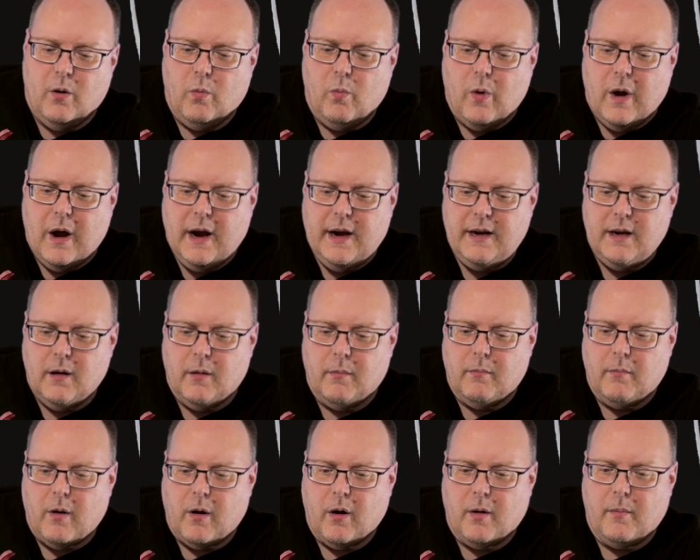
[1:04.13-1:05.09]
Wine
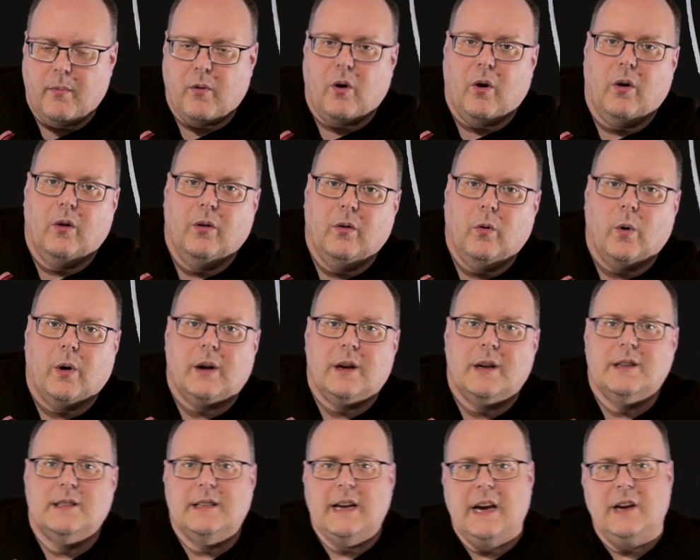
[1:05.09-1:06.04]
Marlborough
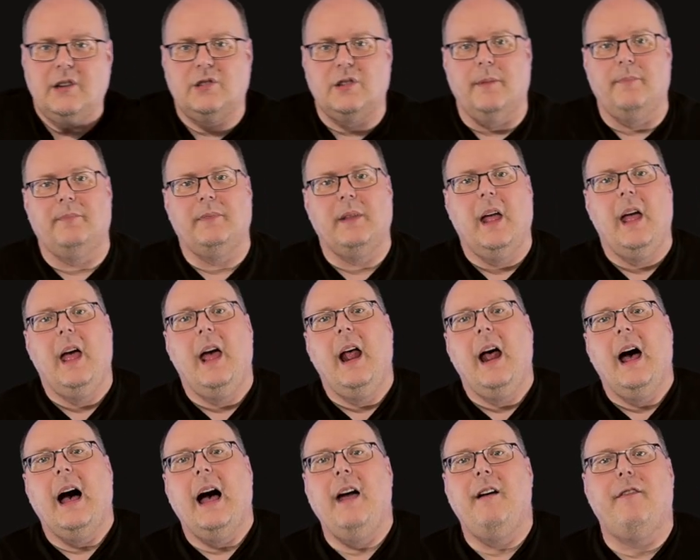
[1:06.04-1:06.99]
Organization.
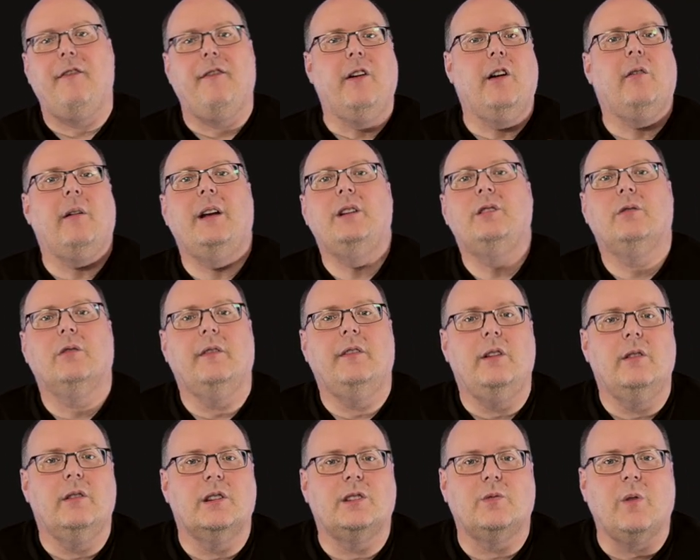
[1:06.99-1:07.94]
I have free range to
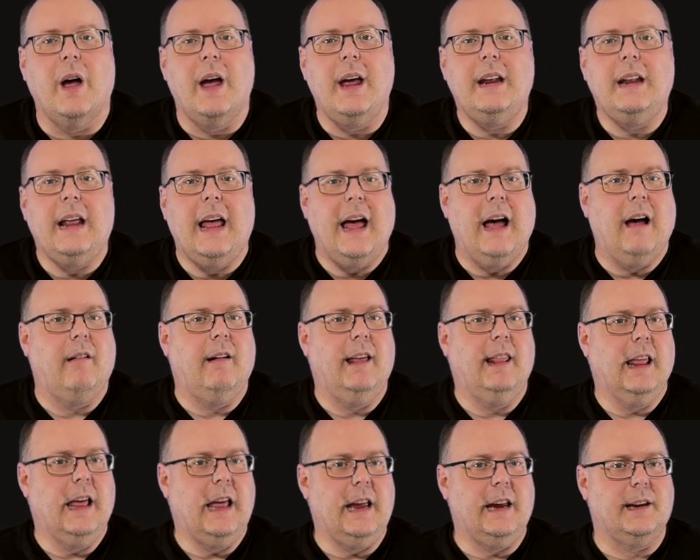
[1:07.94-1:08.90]
review this wine how I
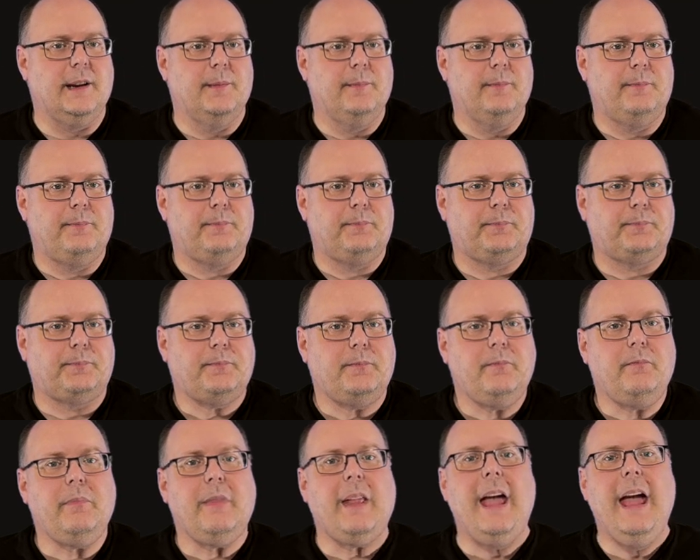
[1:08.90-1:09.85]
like.
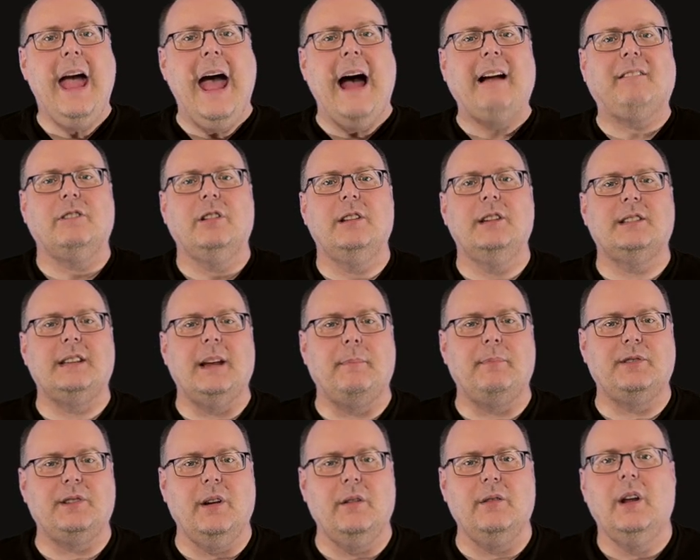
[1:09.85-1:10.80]
After this
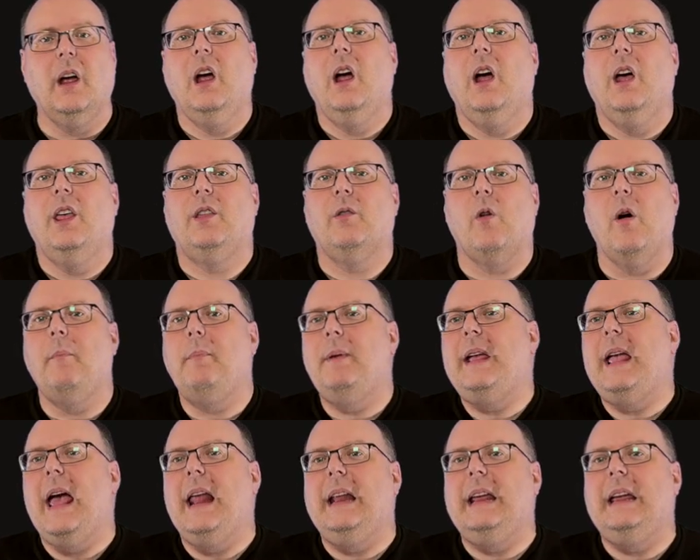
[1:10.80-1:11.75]
episode, there won't
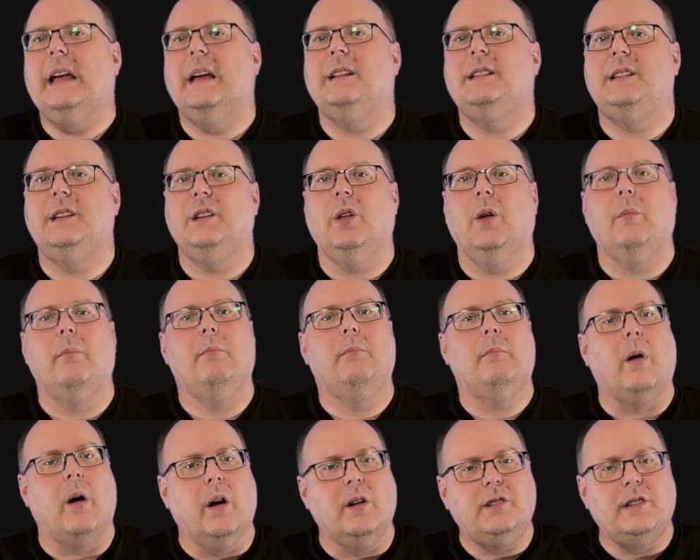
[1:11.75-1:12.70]
be any until
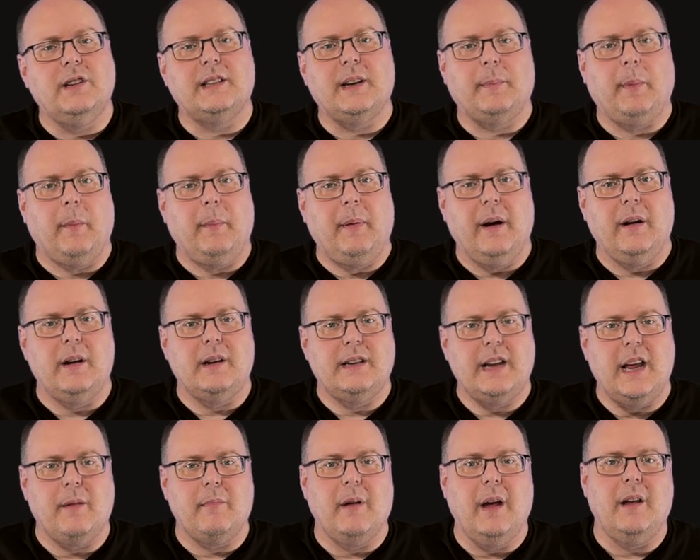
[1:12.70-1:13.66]
March as I prepare to
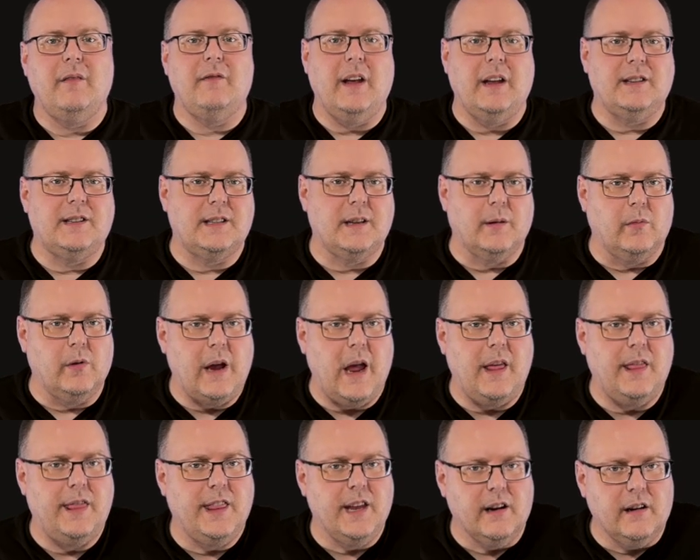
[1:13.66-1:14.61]
take my advanced
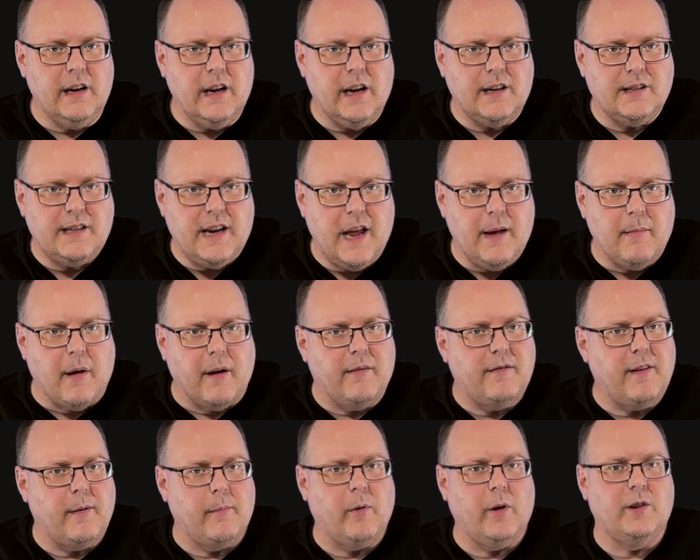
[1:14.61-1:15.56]
sommelier theory exam on
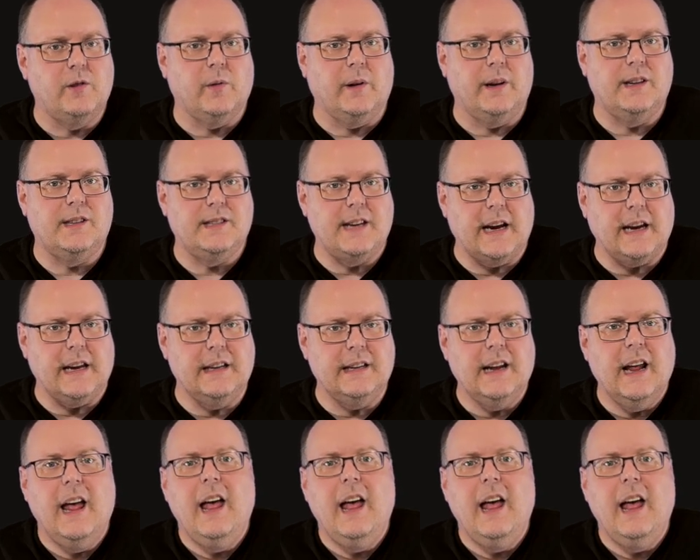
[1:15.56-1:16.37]
February 22nd.